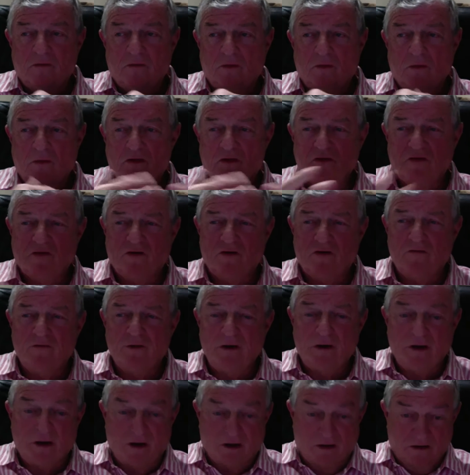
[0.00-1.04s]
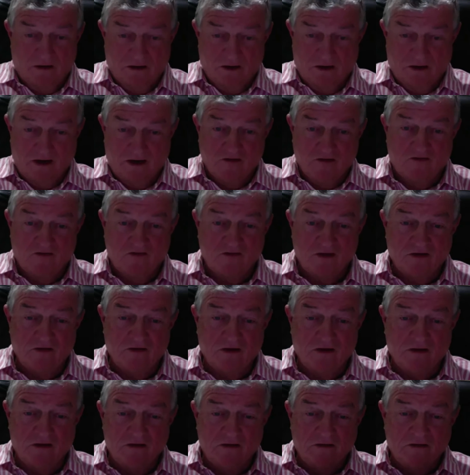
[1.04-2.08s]
what was career counselling
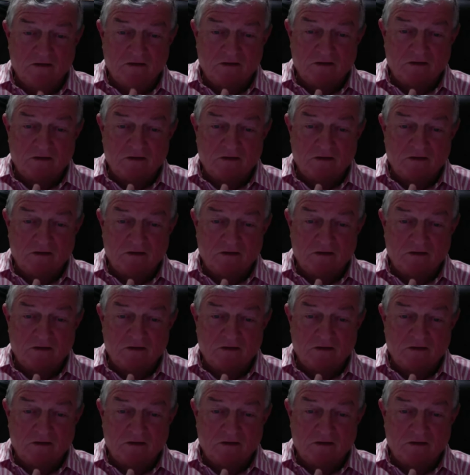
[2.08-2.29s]
then,